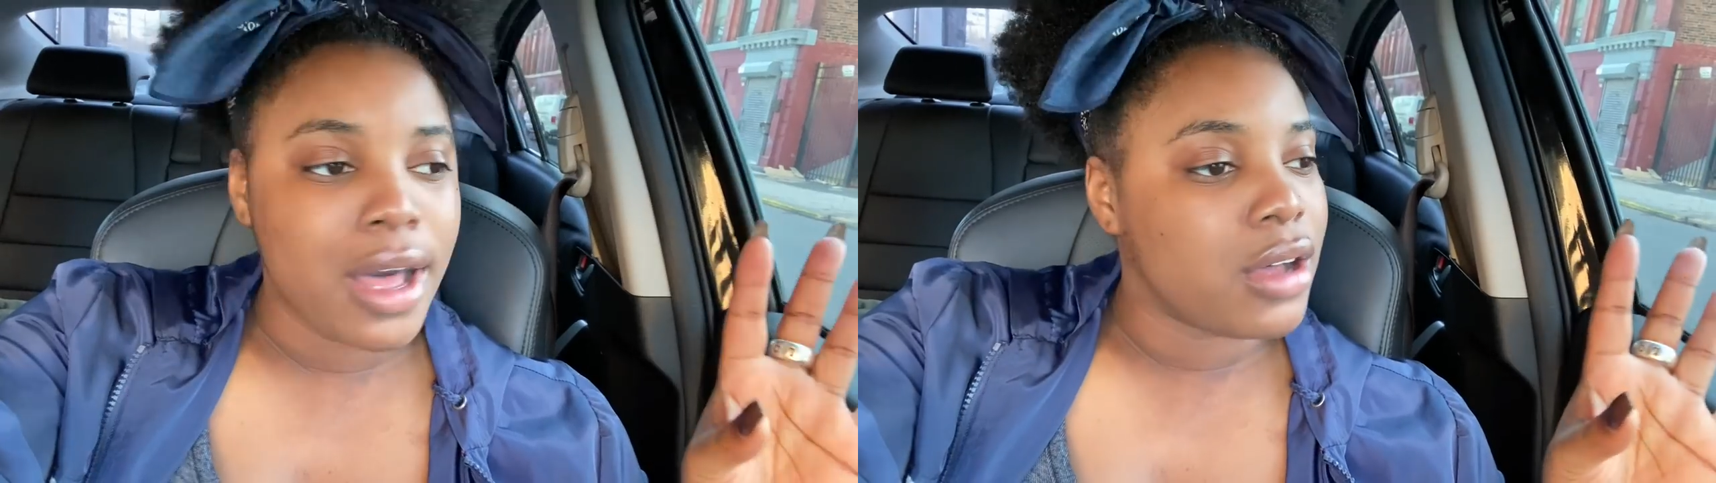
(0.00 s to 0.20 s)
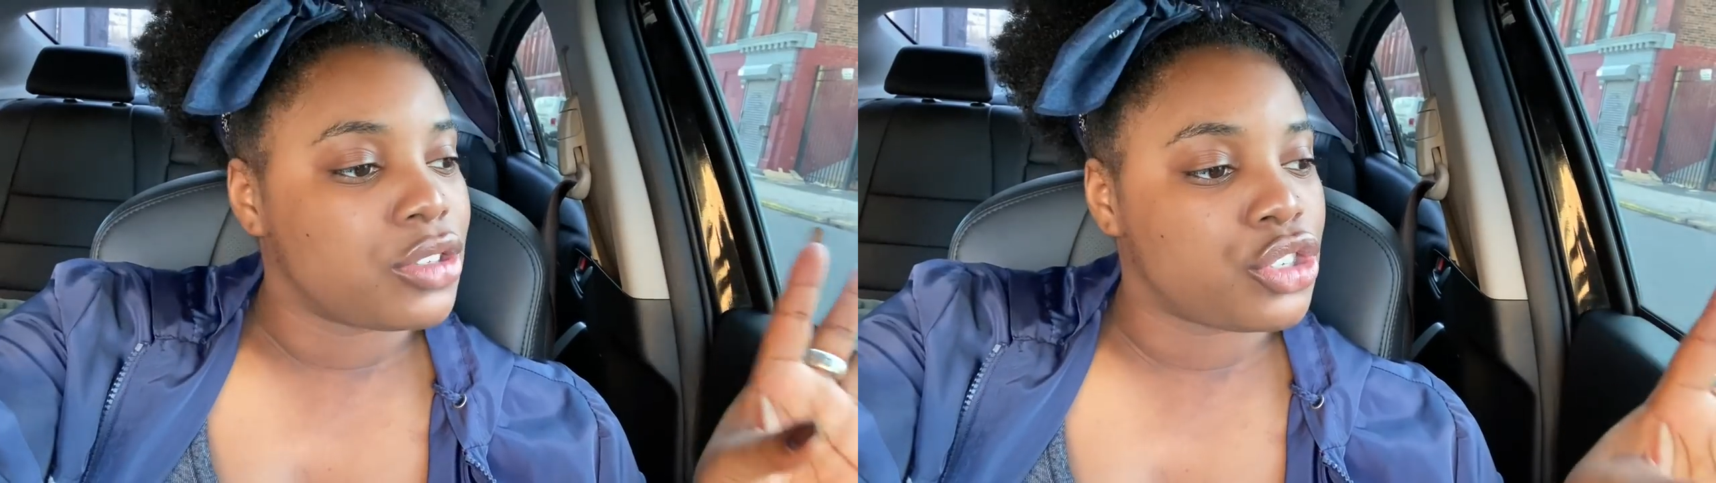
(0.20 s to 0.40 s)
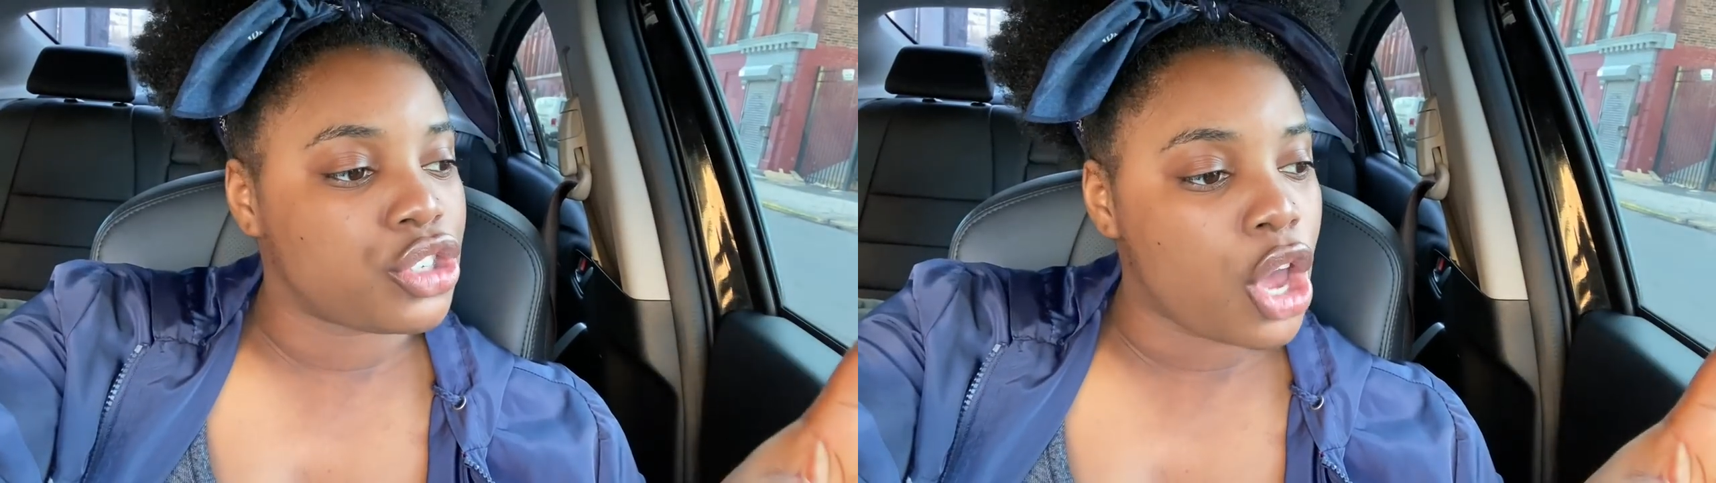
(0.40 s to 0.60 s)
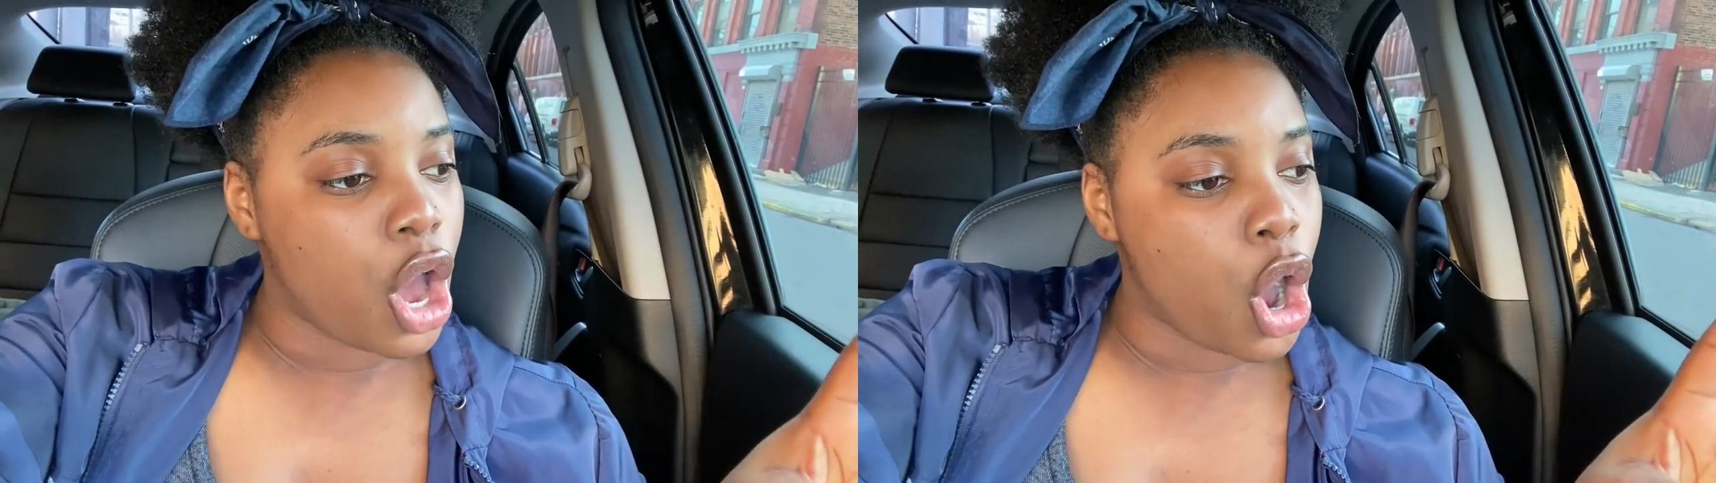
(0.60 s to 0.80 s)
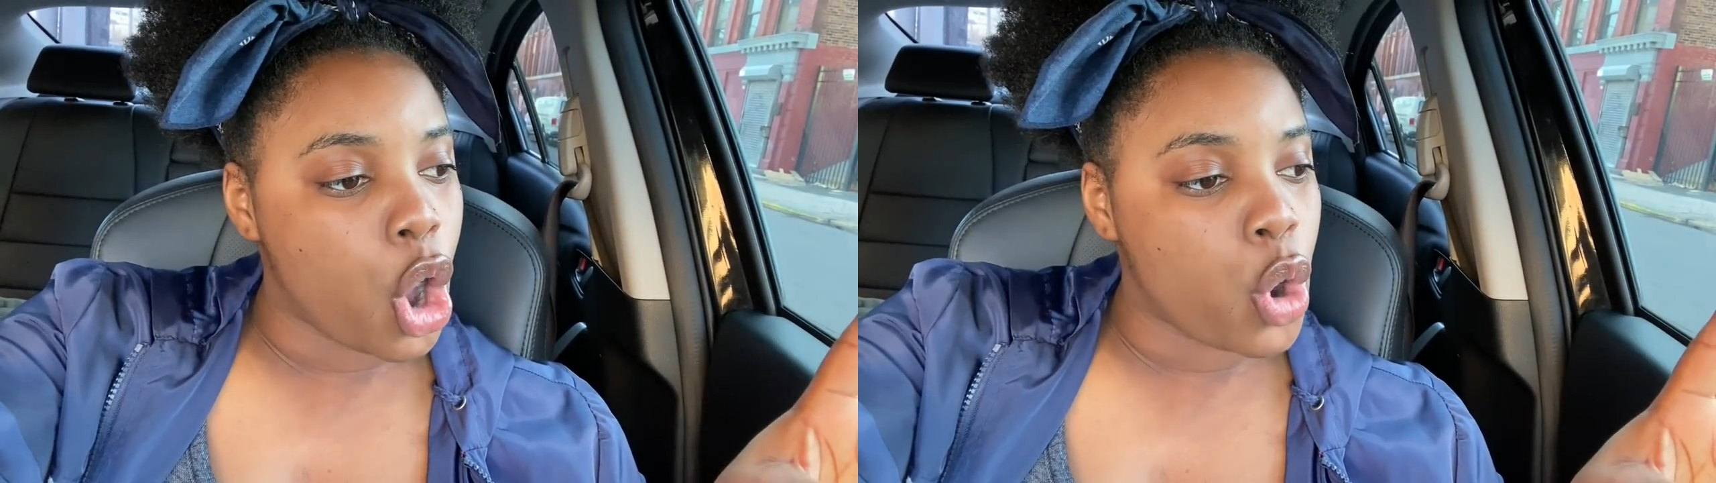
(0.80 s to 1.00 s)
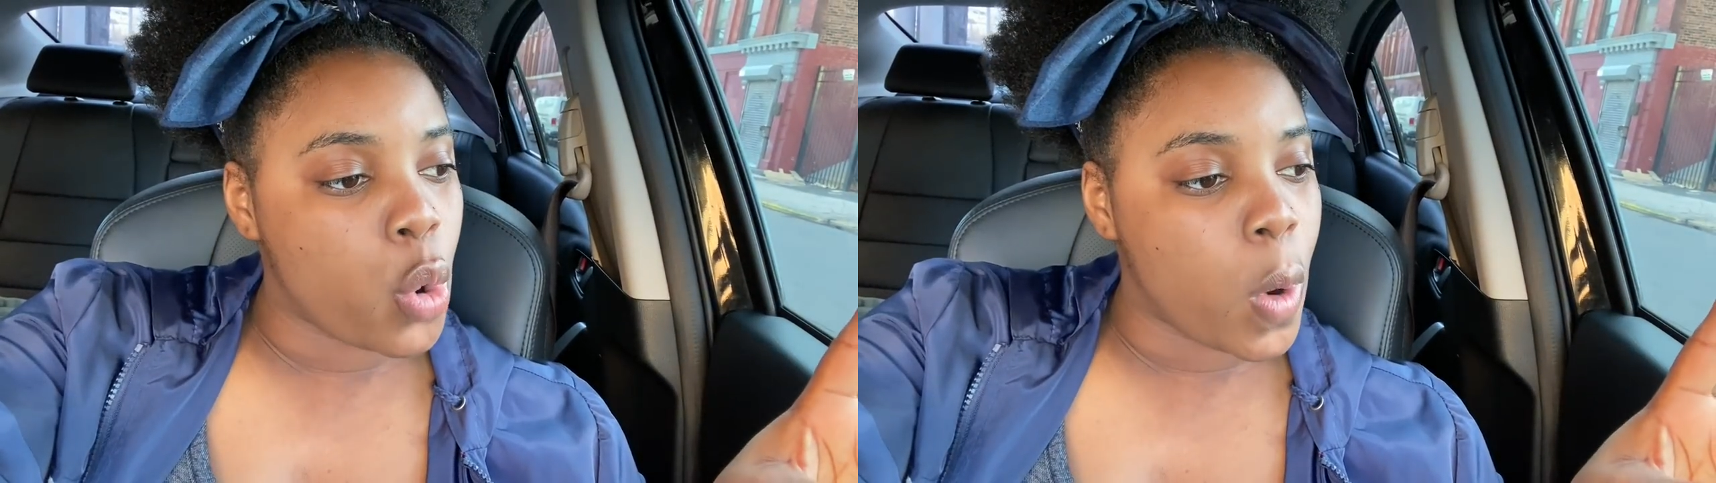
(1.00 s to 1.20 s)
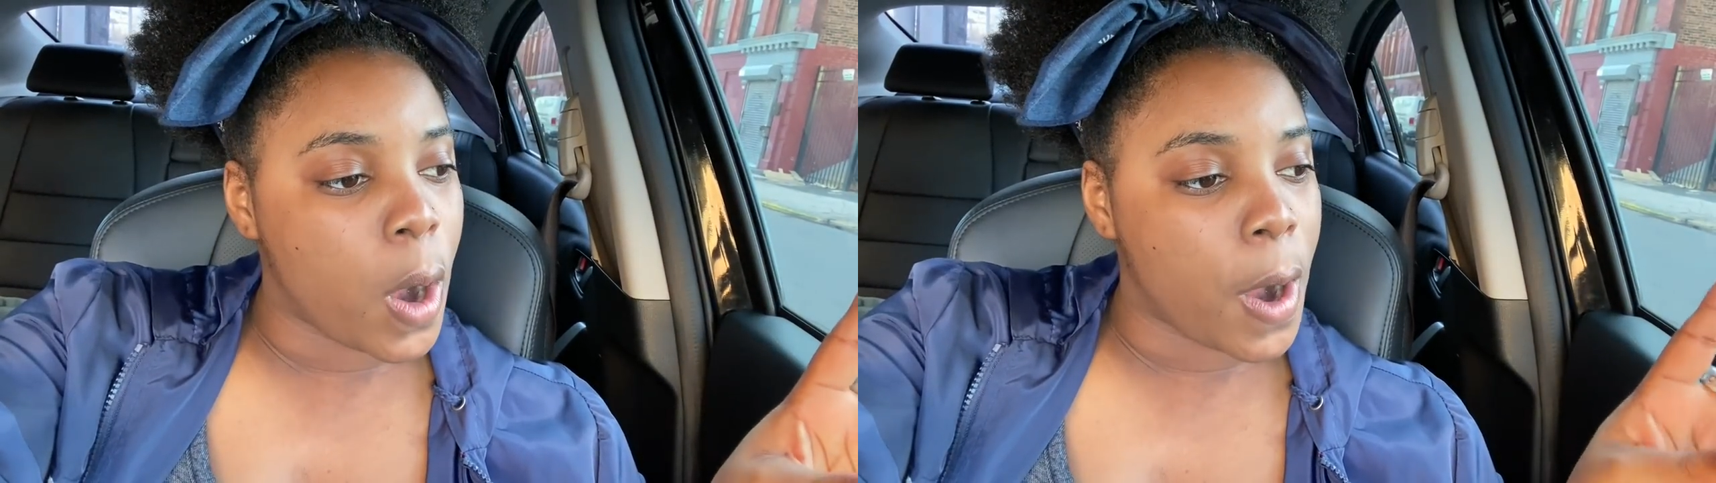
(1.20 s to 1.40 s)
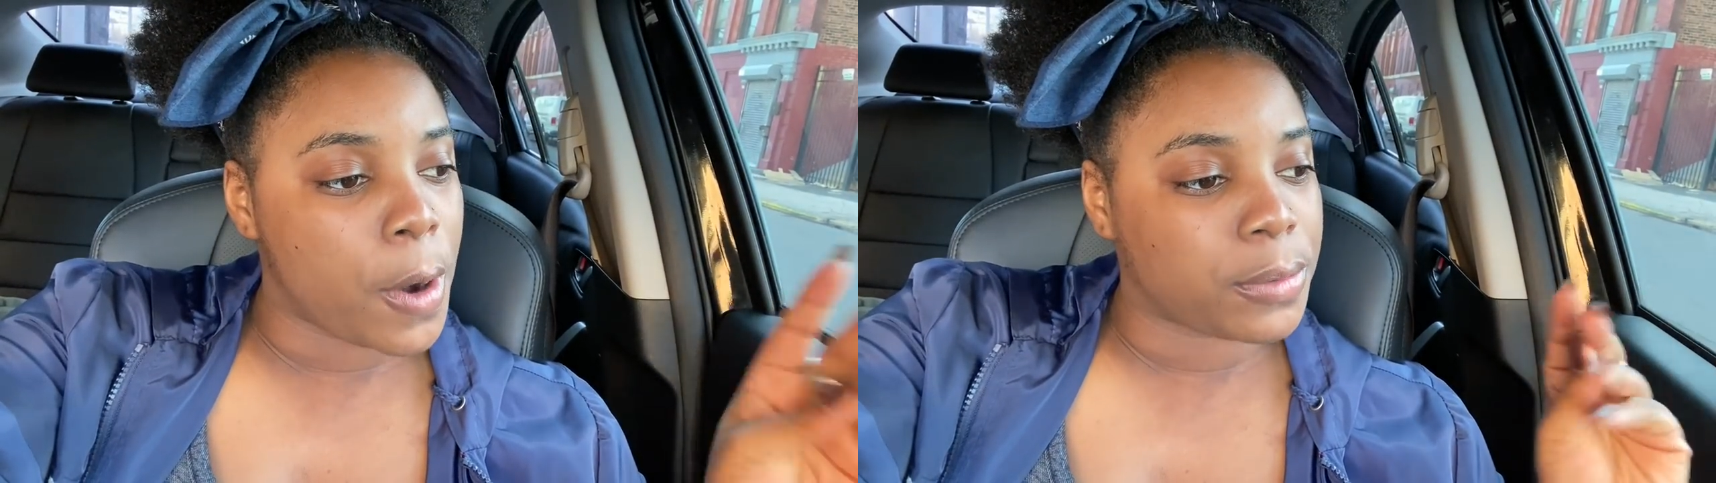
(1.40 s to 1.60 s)
So,
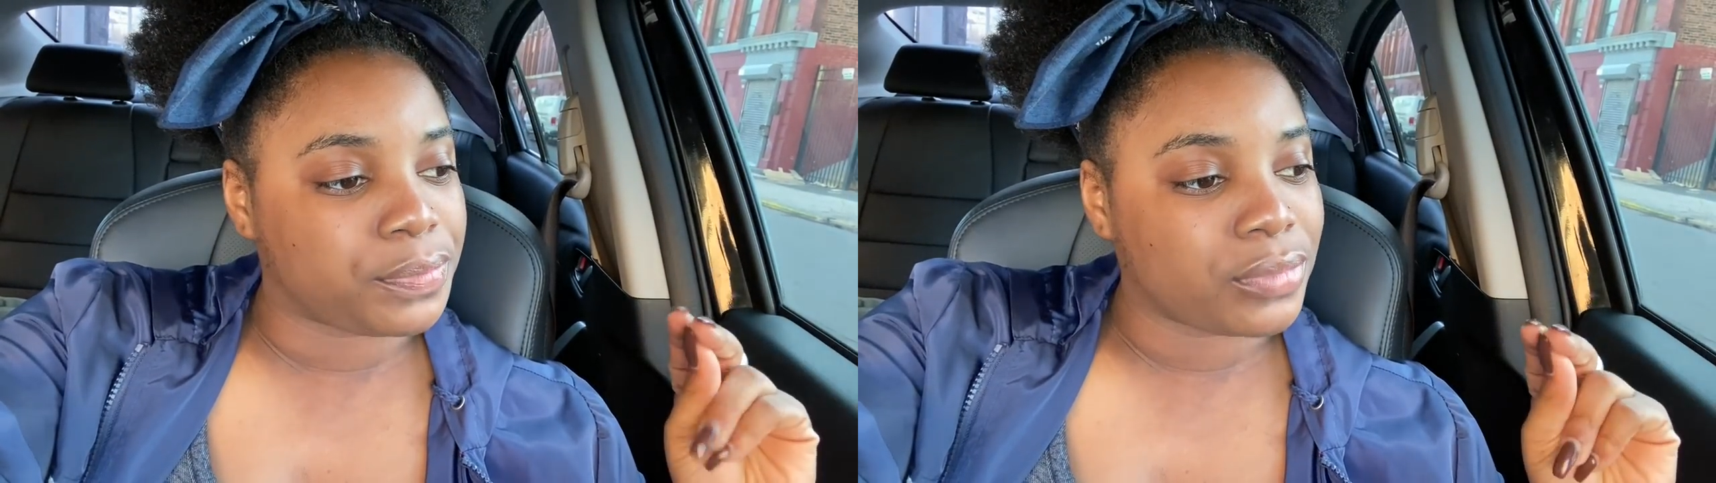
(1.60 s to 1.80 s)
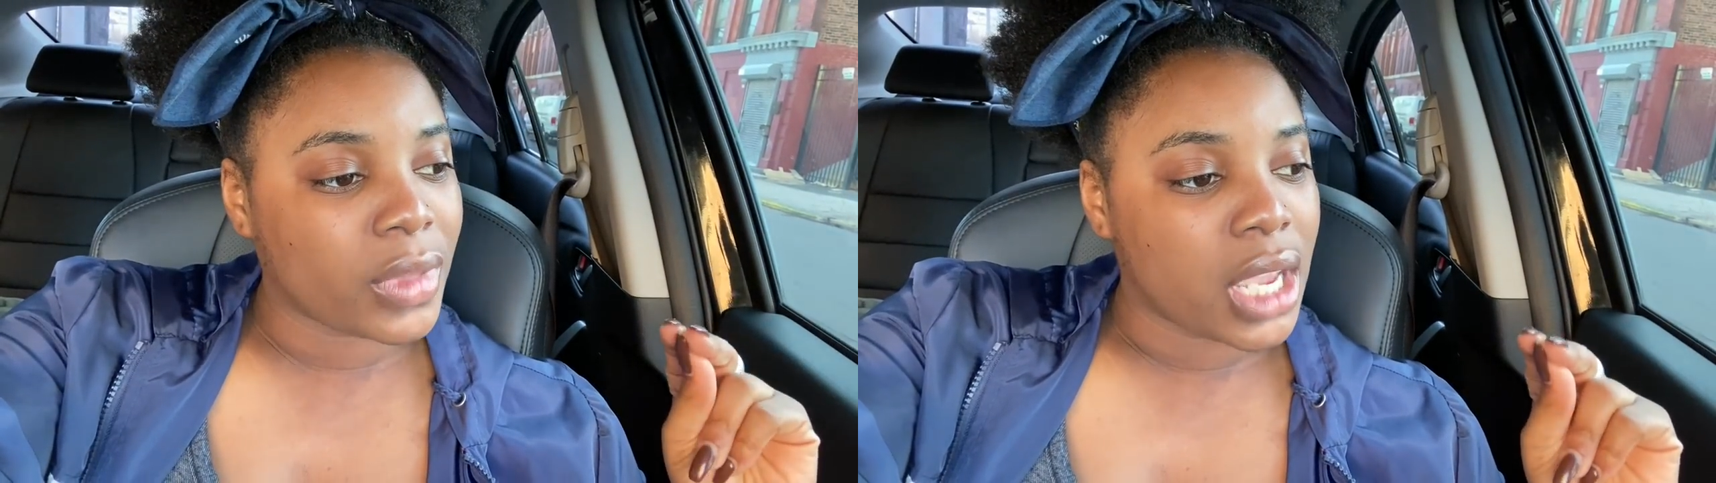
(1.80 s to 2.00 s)
um,